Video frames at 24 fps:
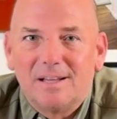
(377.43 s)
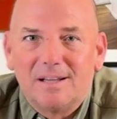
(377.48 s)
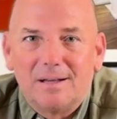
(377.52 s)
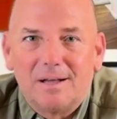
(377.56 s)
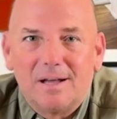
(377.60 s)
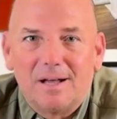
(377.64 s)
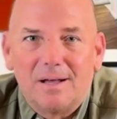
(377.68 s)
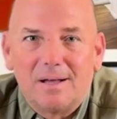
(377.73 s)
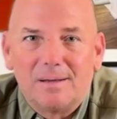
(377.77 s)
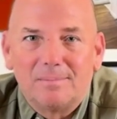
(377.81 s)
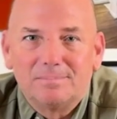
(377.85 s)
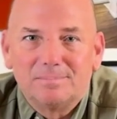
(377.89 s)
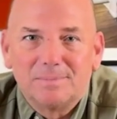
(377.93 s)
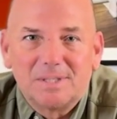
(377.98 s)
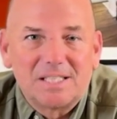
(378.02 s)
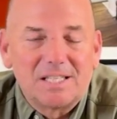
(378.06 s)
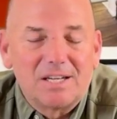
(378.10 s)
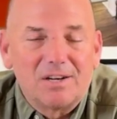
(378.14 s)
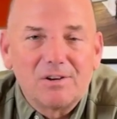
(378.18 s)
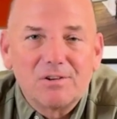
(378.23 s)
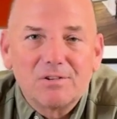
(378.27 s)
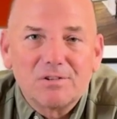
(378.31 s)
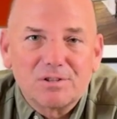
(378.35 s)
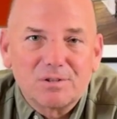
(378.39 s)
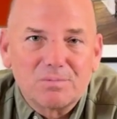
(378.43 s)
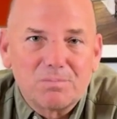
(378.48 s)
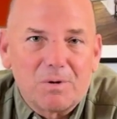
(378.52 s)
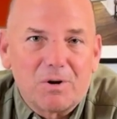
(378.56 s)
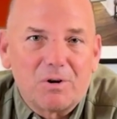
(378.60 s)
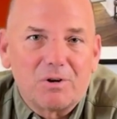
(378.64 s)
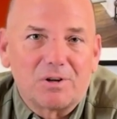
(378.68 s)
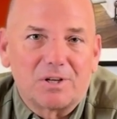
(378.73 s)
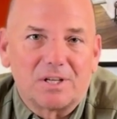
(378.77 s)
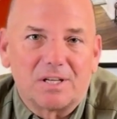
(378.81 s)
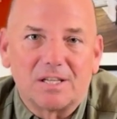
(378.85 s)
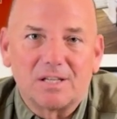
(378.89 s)
materials
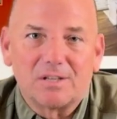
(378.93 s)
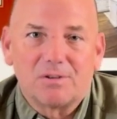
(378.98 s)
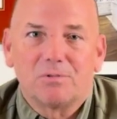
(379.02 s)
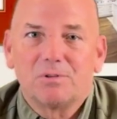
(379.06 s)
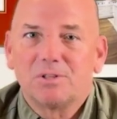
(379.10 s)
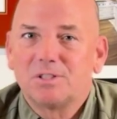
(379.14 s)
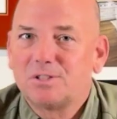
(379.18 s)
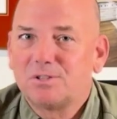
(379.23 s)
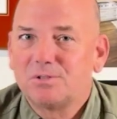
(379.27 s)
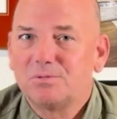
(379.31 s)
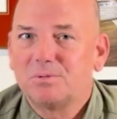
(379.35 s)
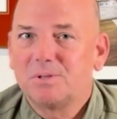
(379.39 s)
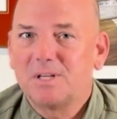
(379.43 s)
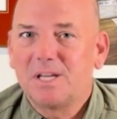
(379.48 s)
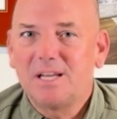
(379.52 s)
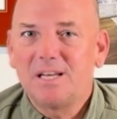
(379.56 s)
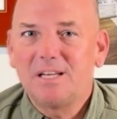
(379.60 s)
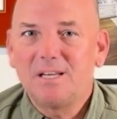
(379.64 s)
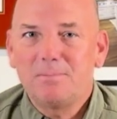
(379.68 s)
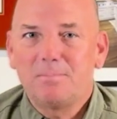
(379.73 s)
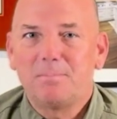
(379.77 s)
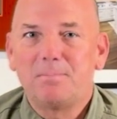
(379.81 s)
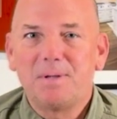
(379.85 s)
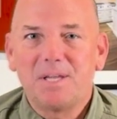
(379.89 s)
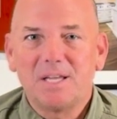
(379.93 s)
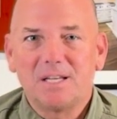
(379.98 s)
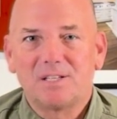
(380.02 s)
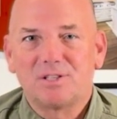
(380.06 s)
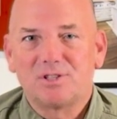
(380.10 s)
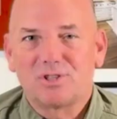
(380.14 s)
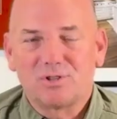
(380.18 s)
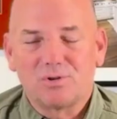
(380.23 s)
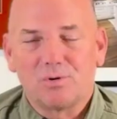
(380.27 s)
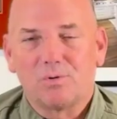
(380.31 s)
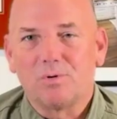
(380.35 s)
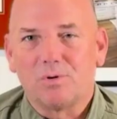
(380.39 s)
marketing, go into any big
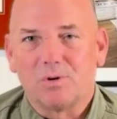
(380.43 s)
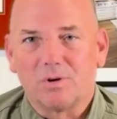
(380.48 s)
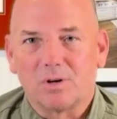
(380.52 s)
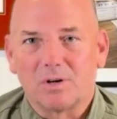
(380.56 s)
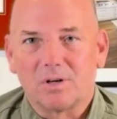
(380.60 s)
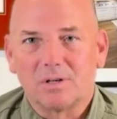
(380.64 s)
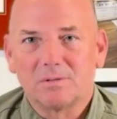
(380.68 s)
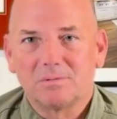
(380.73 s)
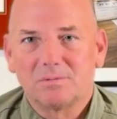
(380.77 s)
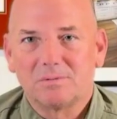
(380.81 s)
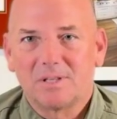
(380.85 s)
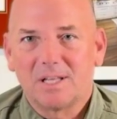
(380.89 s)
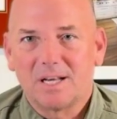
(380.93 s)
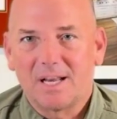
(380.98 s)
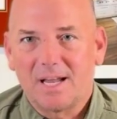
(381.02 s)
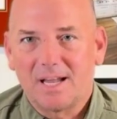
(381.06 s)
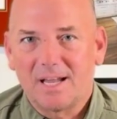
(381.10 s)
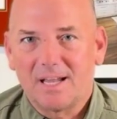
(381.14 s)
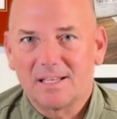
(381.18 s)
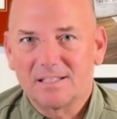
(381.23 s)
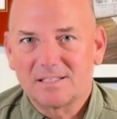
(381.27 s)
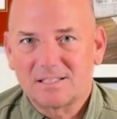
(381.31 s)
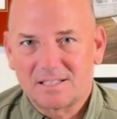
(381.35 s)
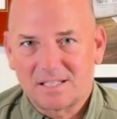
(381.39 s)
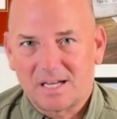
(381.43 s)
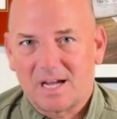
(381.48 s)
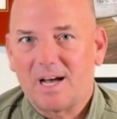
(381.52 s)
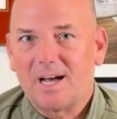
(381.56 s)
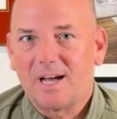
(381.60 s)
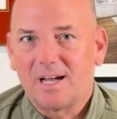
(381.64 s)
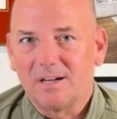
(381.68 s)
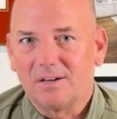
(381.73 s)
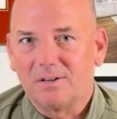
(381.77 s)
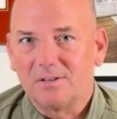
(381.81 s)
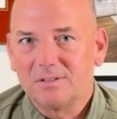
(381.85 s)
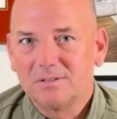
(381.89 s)
store that has
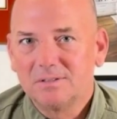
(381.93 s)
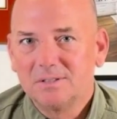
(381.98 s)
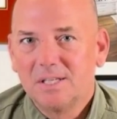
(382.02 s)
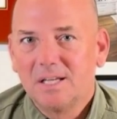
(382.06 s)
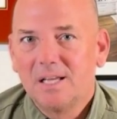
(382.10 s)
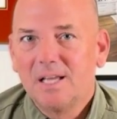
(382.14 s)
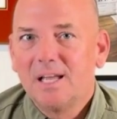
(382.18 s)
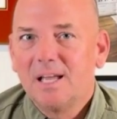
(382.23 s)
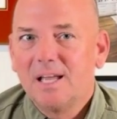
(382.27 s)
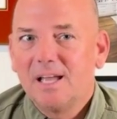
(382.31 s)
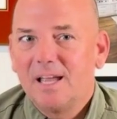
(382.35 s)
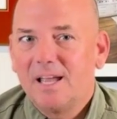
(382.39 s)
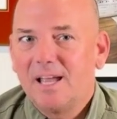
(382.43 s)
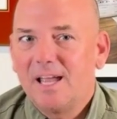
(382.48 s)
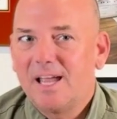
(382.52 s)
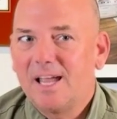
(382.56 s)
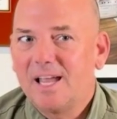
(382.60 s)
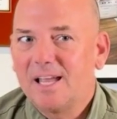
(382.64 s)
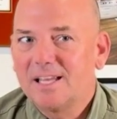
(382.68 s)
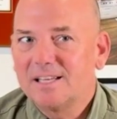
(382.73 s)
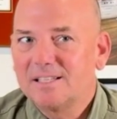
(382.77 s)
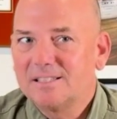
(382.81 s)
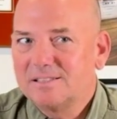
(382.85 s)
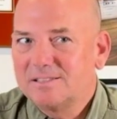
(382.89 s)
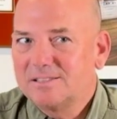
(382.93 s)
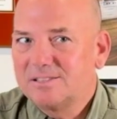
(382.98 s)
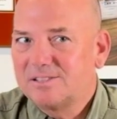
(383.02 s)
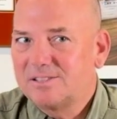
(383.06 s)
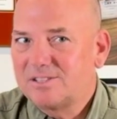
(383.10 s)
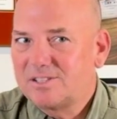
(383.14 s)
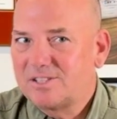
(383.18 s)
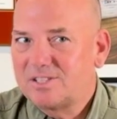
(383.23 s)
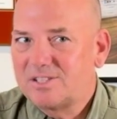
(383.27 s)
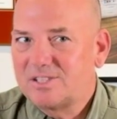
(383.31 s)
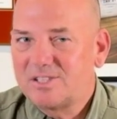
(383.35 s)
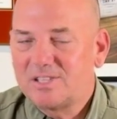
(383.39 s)
tile and
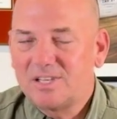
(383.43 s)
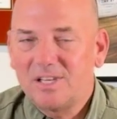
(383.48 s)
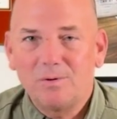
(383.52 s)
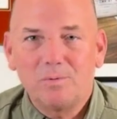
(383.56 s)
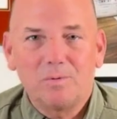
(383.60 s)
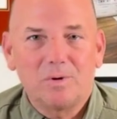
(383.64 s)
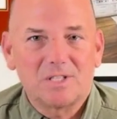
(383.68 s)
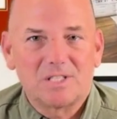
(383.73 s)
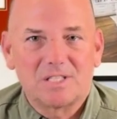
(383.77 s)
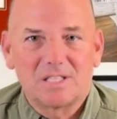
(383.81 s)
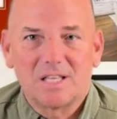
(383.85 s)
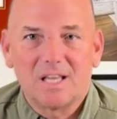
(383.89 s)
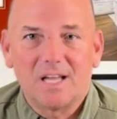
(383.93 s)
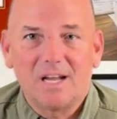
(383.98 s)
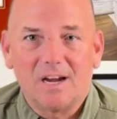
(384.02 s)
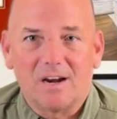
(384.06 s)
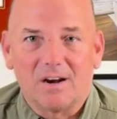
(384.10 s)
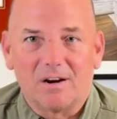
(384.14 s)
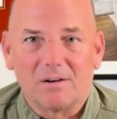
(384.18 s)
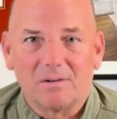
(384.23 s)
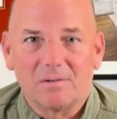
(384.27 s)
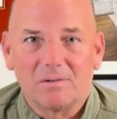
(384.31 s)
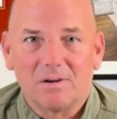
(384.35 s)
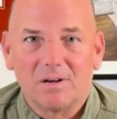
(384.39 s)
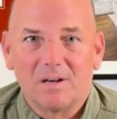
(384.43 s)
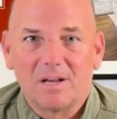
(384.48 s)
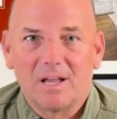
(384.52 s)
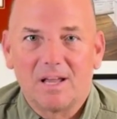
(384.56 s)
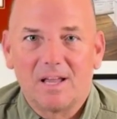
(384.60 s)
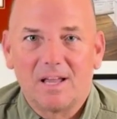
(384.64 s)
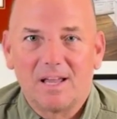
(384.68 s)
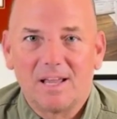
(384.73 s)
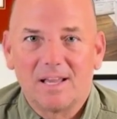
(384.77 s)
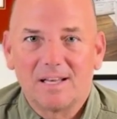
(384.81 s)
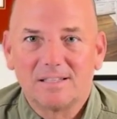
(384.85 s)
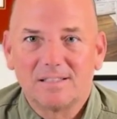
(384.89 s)
see what's there.
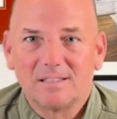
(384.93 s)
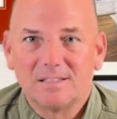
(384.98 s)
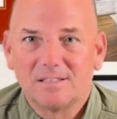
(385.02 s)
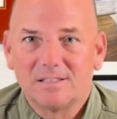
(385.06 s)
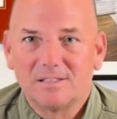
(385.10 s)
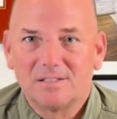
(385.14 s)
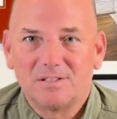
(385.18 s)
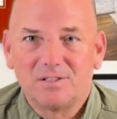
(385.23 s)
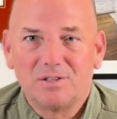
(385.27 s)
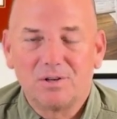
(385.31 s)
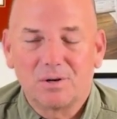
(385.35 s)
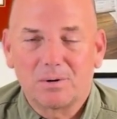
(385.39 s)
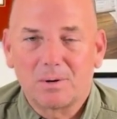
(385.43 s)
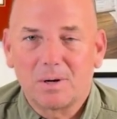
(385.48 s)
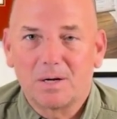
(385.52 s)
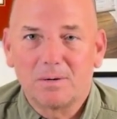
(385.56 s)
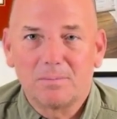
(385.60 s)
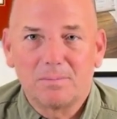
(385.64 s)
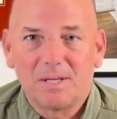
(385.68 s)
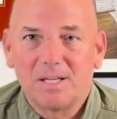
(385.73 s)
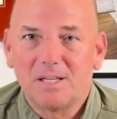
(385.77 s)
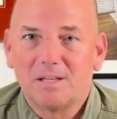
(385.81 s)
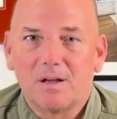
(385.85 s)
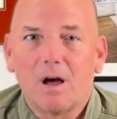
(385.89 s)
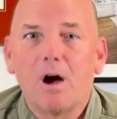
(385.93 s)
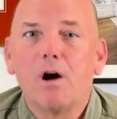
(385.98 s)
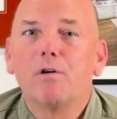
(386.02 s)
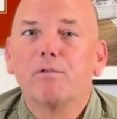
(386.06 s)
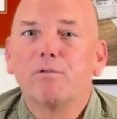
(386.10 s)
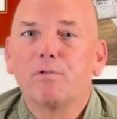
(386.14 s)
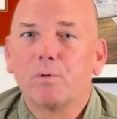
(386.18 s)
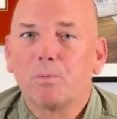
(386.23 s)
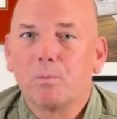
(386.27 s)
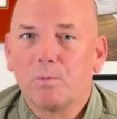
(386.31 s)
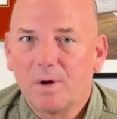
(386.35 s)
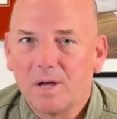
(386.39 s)
And you're going to be
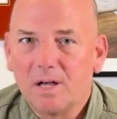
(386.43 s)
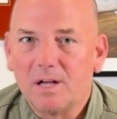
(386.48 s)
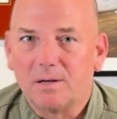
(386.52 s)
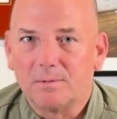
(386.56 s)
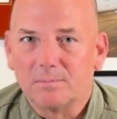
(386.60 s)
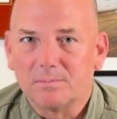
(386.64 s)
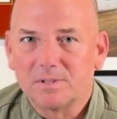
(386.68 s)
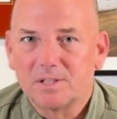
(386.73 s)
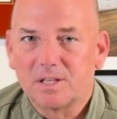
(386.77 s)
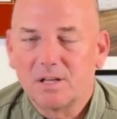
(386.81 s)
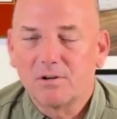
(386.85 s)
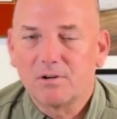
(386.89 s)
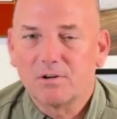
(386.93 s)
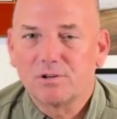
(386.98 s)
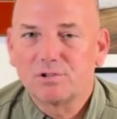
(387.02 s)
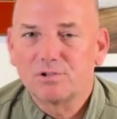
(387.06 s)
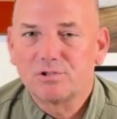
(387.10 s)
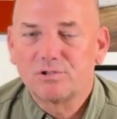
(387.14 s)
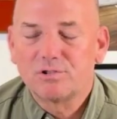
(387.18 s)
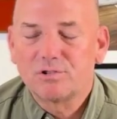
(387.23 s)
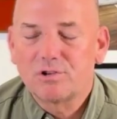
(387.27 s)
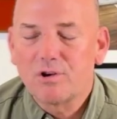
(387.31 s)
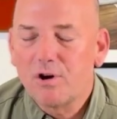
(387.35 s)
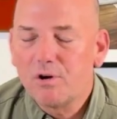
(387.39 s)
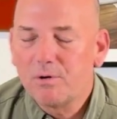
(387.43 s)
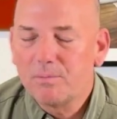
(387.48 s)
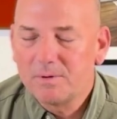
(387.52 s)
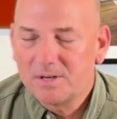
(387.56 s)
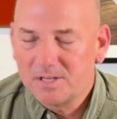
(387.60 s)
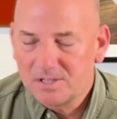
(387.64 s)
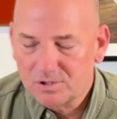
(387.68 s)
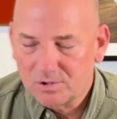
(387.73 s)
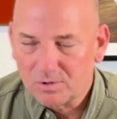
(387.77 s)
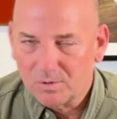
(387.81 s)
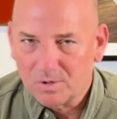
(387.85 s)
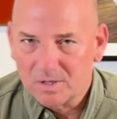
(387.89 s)
overwhelmed. There are so
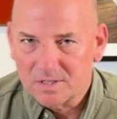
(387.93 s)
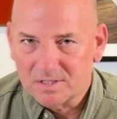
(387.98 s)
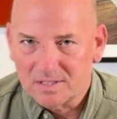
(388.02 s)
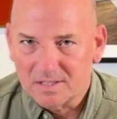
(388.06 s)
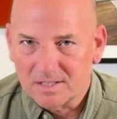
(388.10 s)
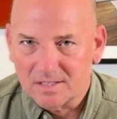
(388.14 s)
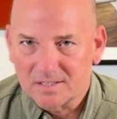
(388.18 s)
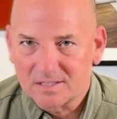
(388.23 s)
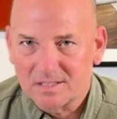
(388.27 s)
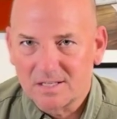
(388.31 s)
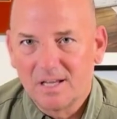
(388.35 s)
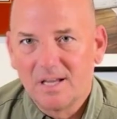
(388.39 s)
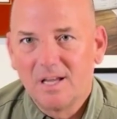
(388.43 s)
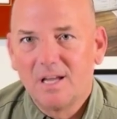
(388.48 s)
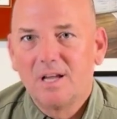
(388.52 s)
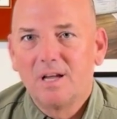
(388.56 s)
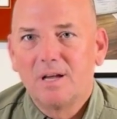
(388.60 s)
many choices.